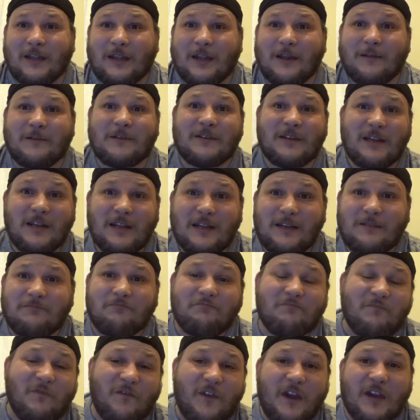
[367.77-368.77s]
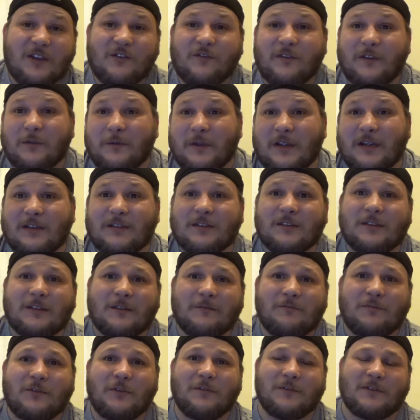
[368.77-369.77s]
It did first few
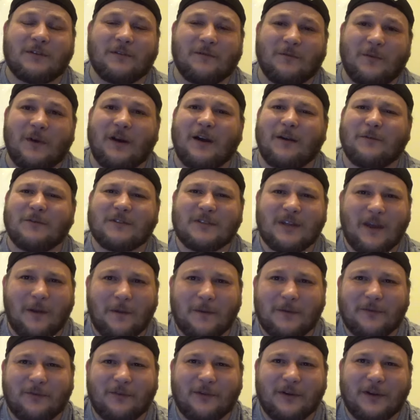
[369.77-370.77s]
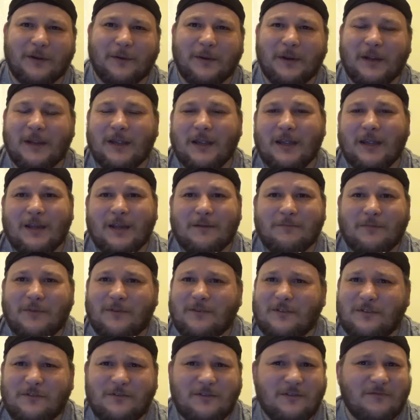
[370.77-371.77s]
weeks due to what I was going through,
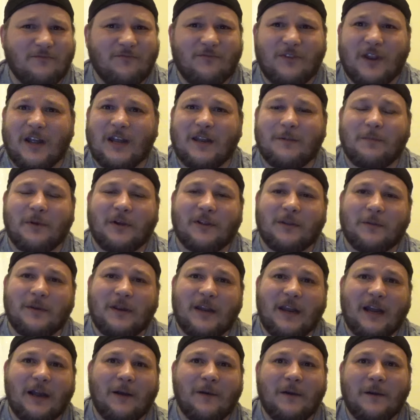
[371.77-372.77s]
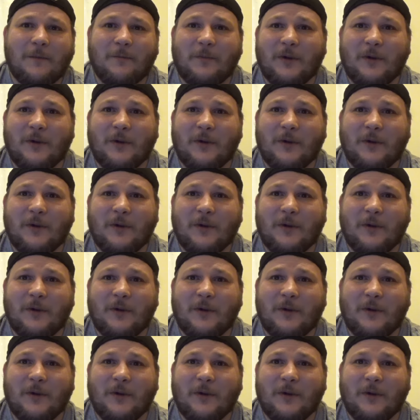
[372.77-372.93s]
but it doesn't really bother me now.